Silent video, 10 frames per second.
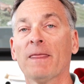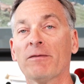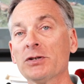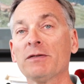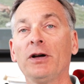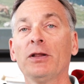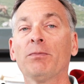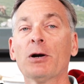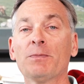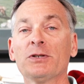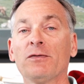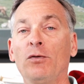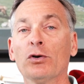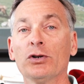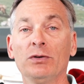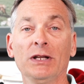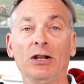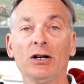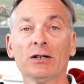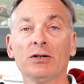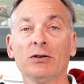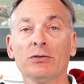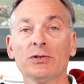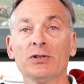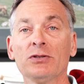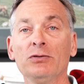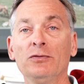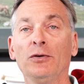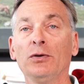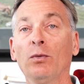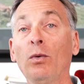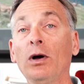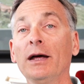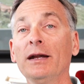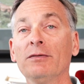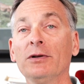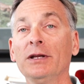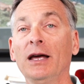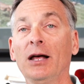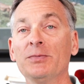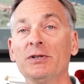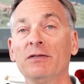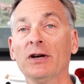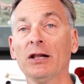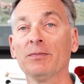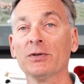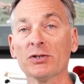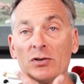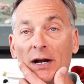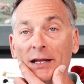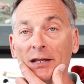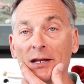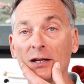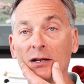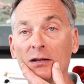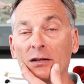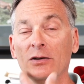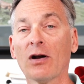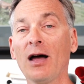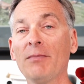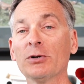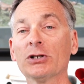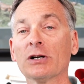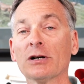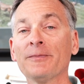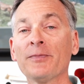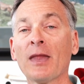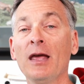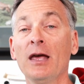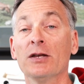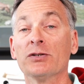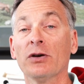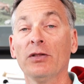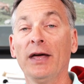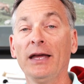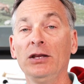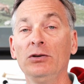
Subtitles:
First of all, the purpose for doing long tones is twofold. One, it really helps develop the strength in your embouchure so that